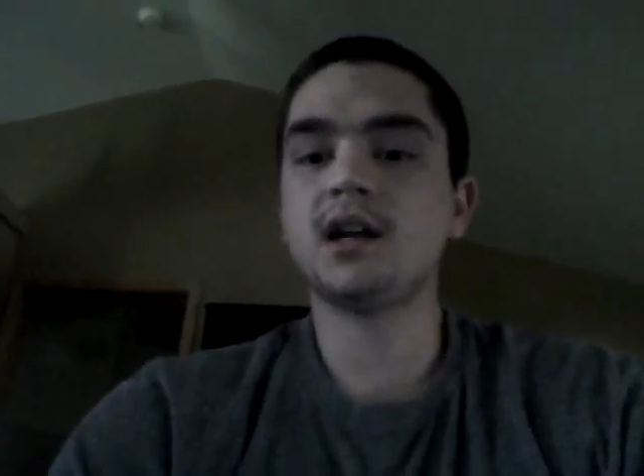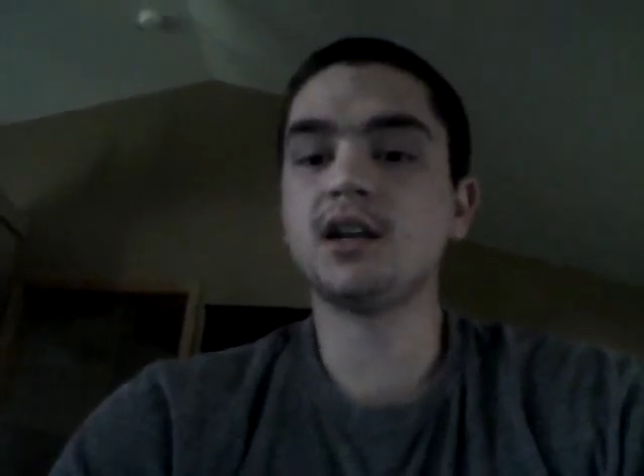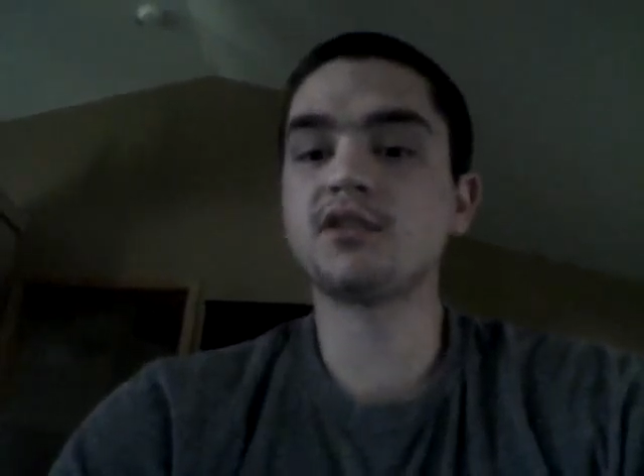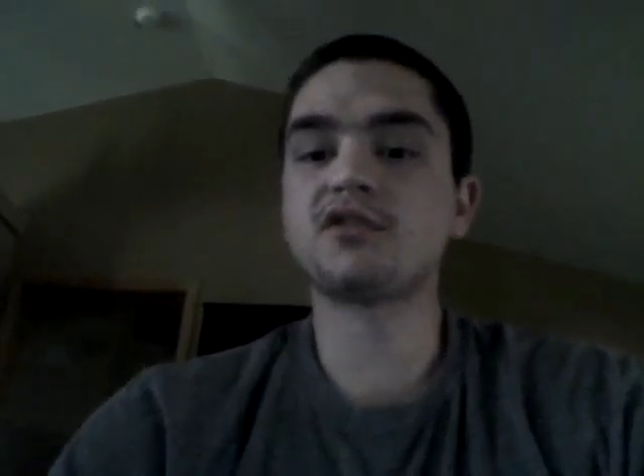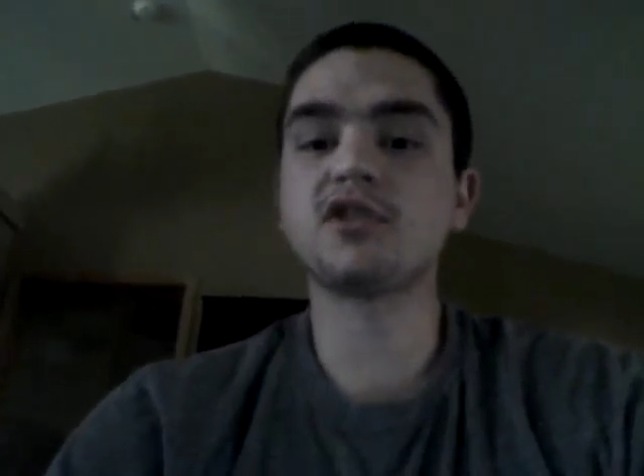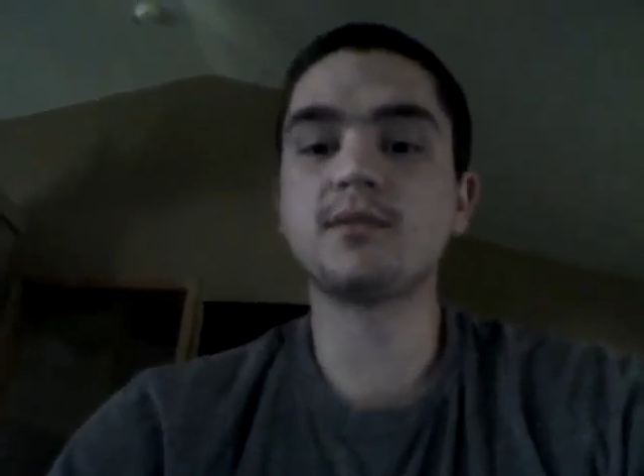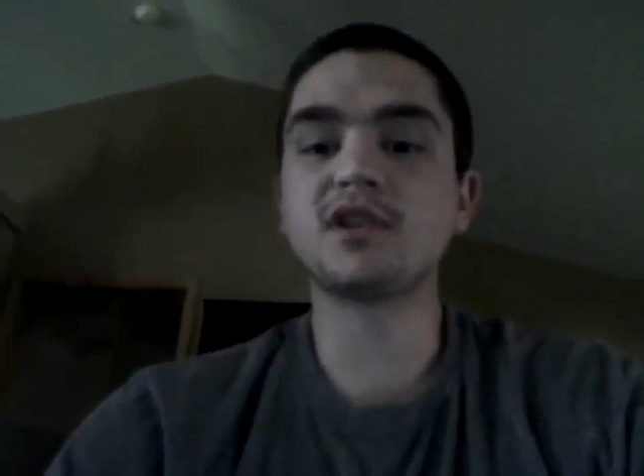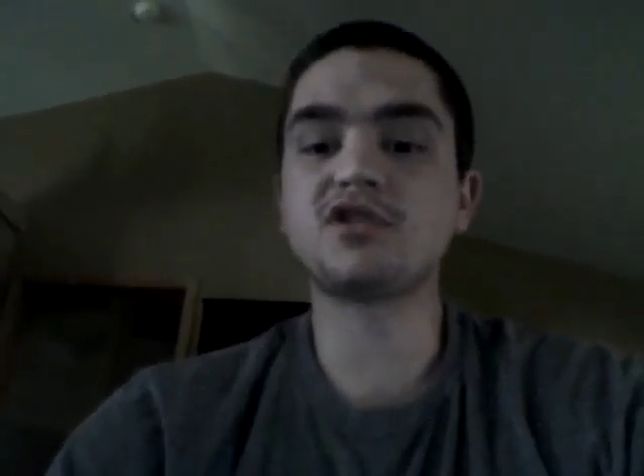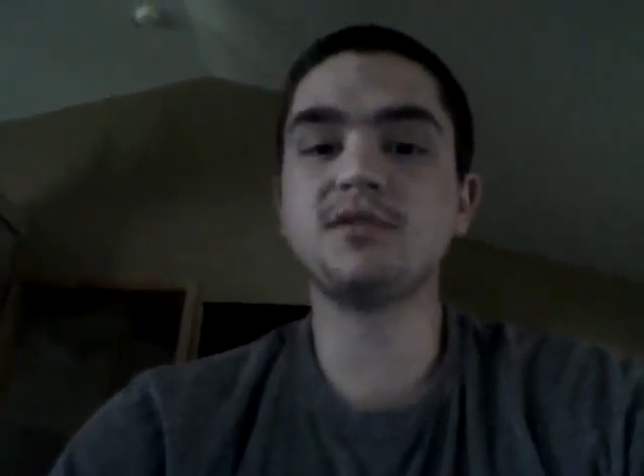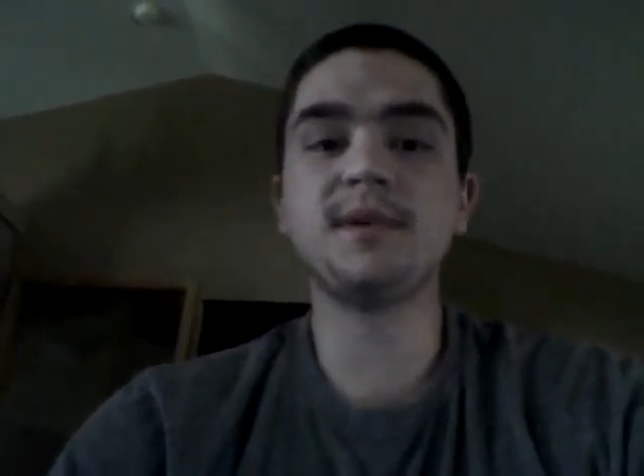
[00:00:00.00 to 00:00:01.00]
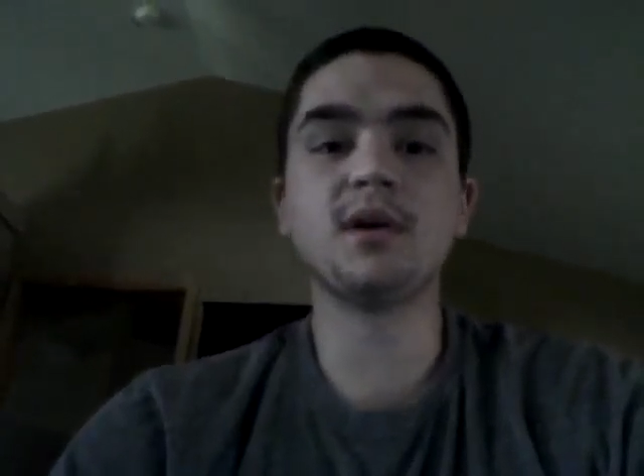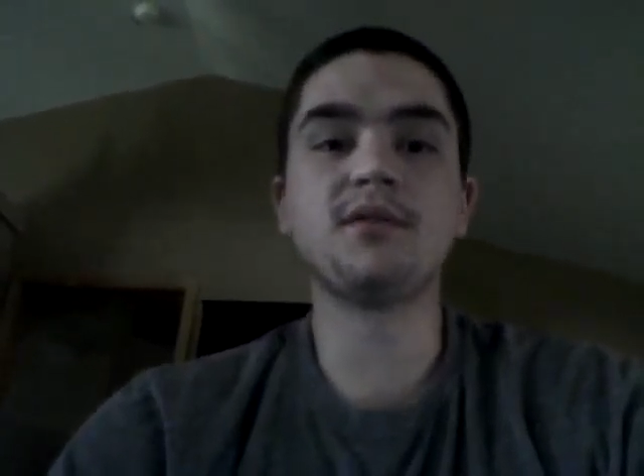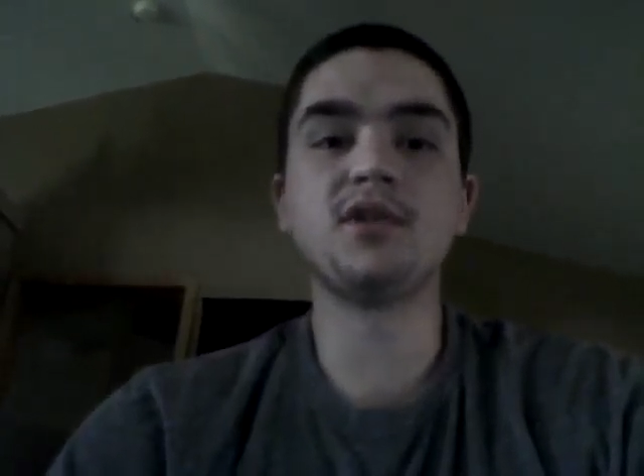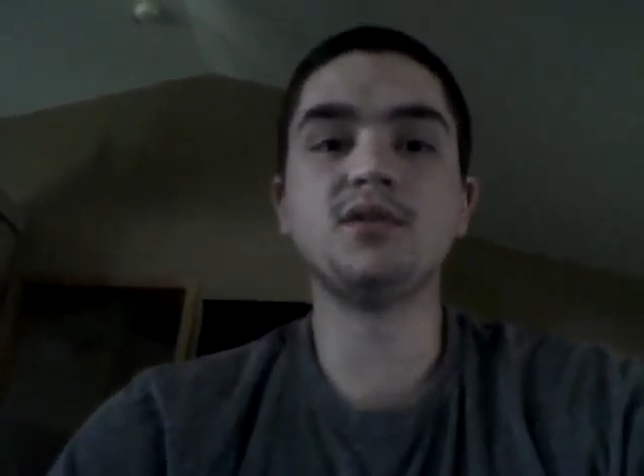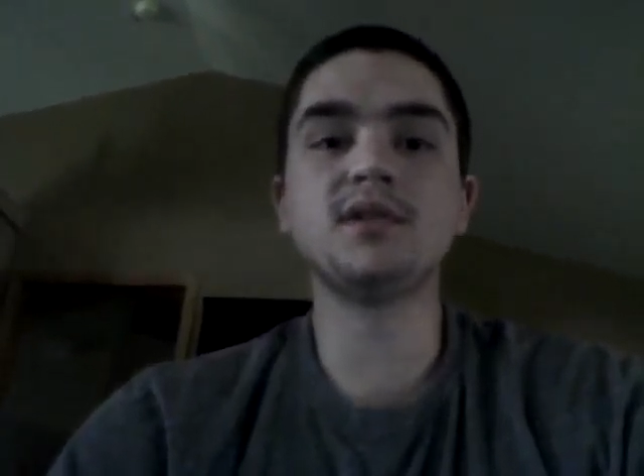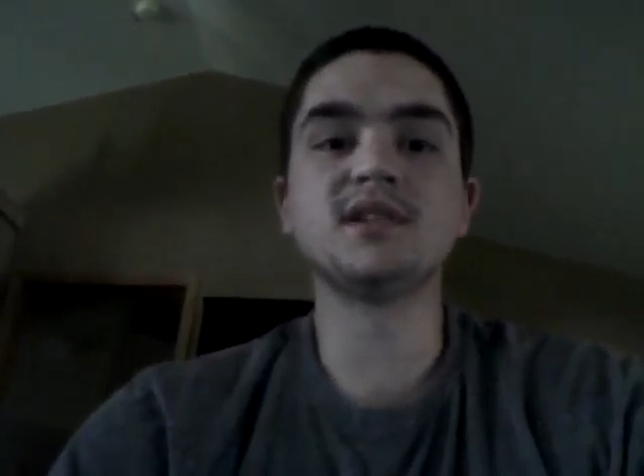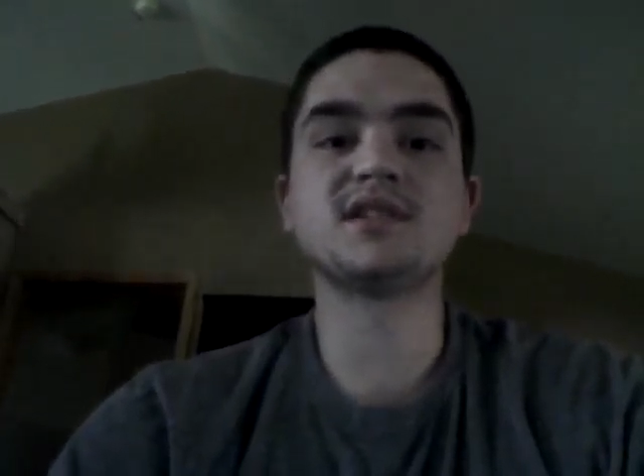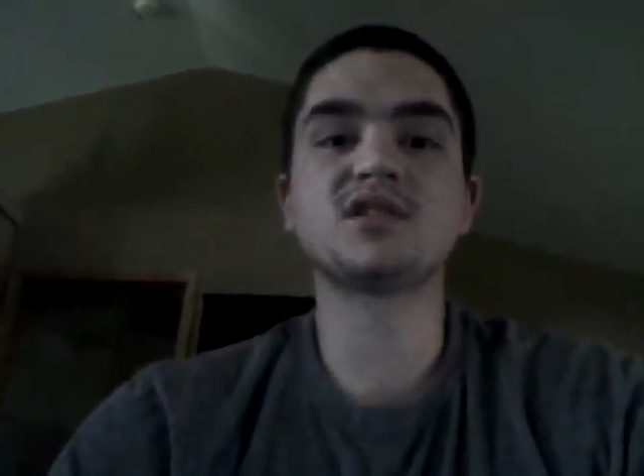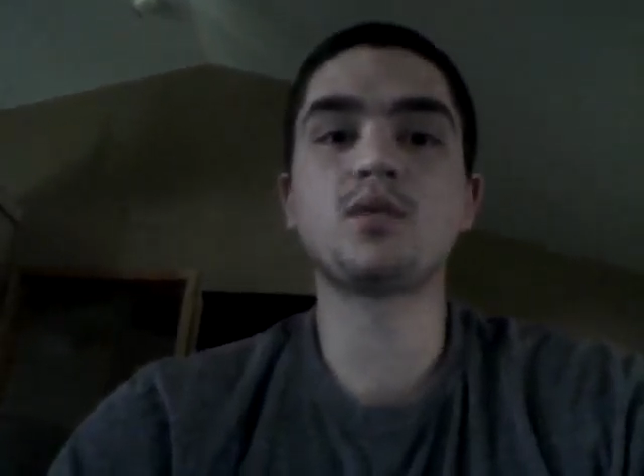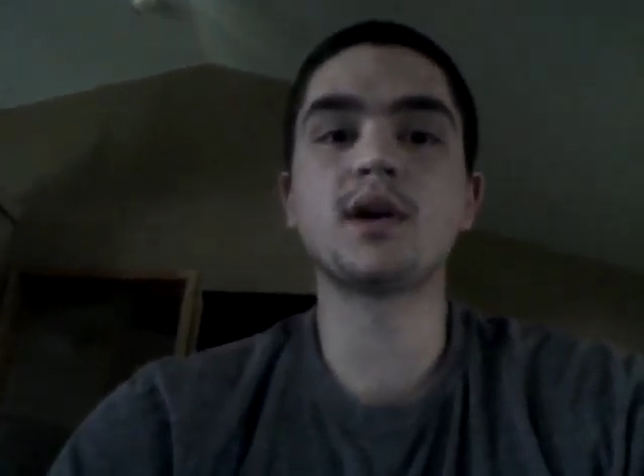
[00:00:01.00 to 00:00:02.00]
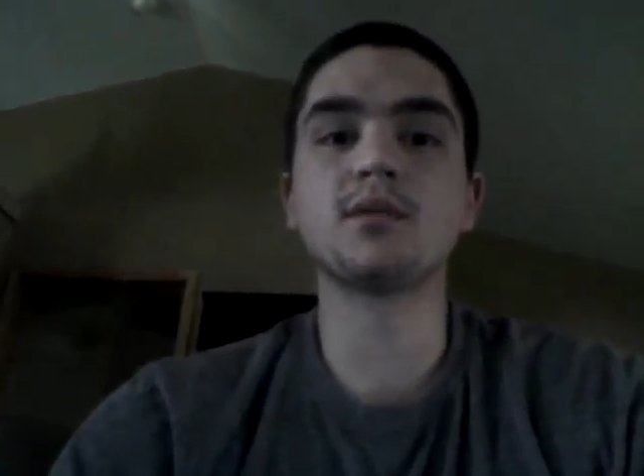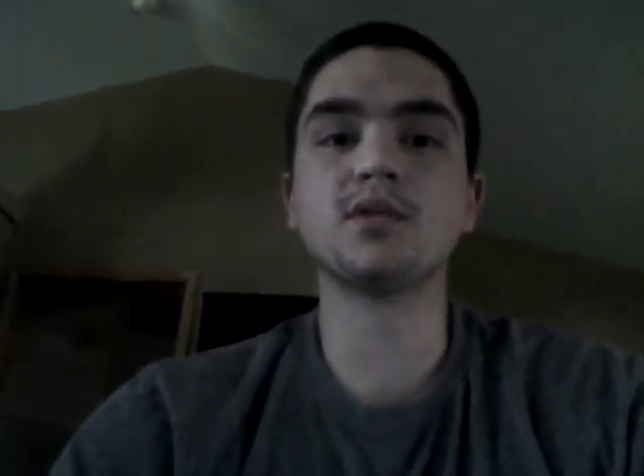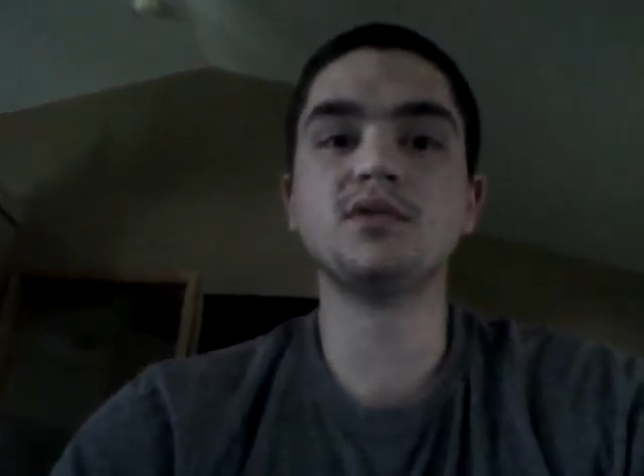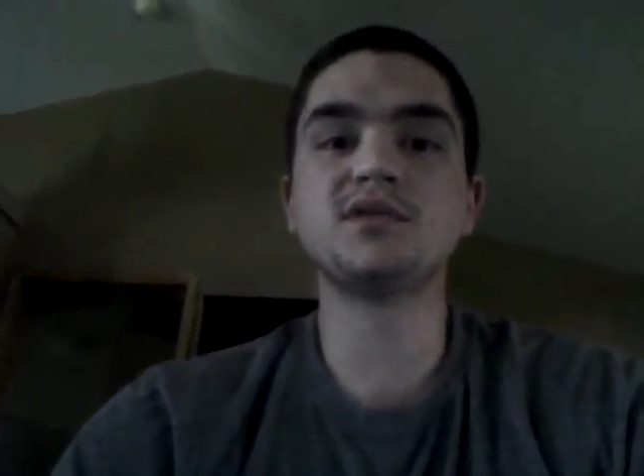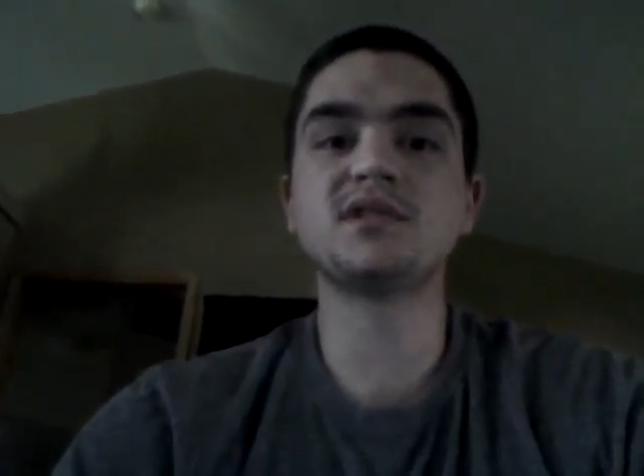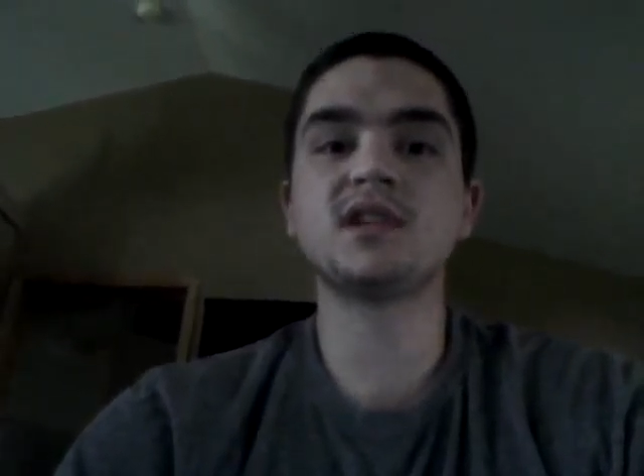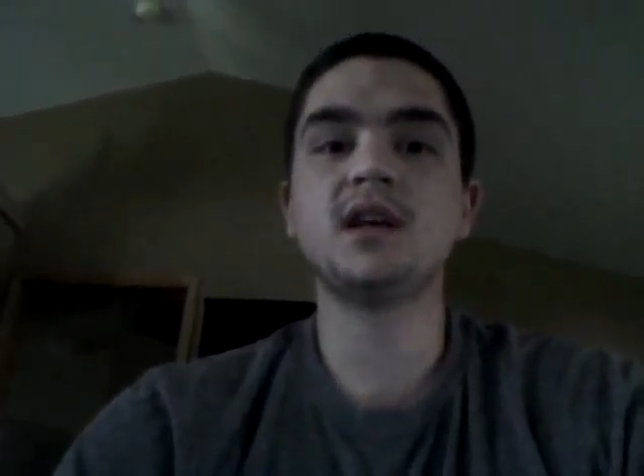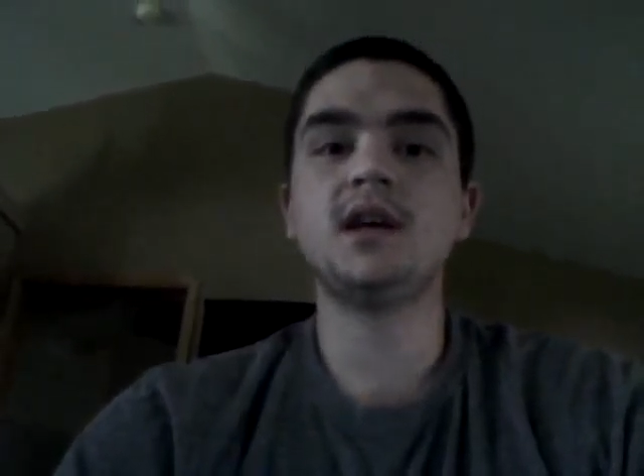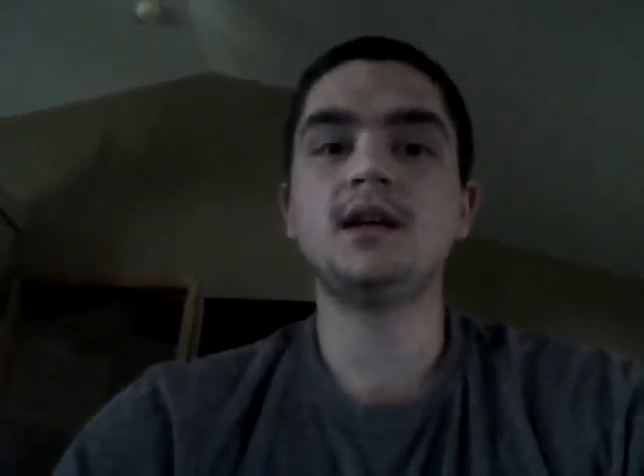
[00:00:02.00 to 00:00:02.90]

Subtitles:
Another term that should be a review is square roots.